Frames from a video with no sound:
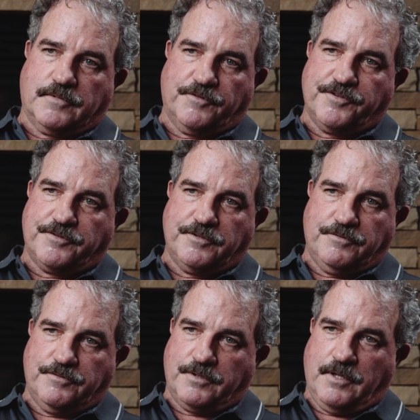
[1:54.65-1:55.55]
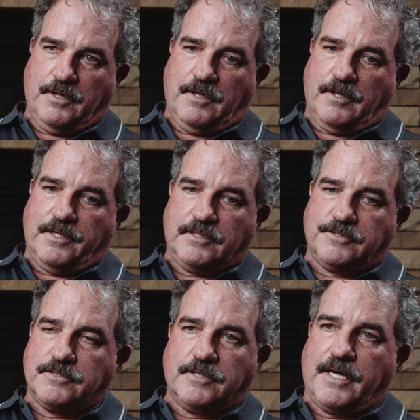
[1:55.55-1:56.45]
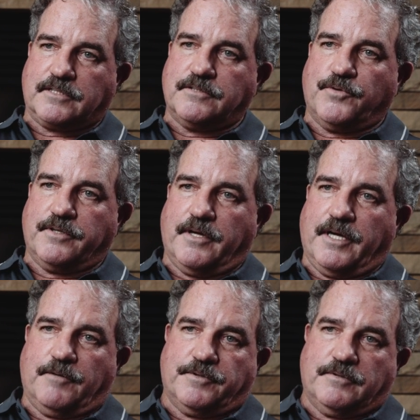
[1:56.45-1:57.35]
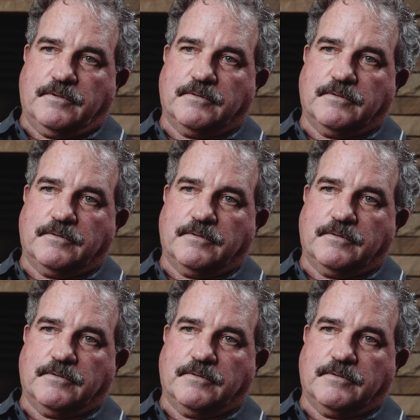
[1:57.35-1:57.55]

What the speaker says: of your tooth, that's just an accident waiting to happen.